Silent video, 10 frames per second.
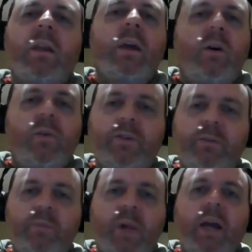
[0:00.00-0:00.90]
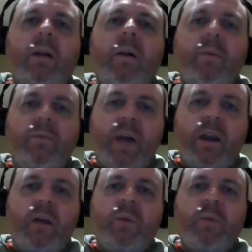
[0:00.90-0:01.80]
And I'll explain
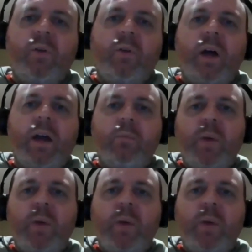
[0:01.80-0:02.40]
that a bit more later.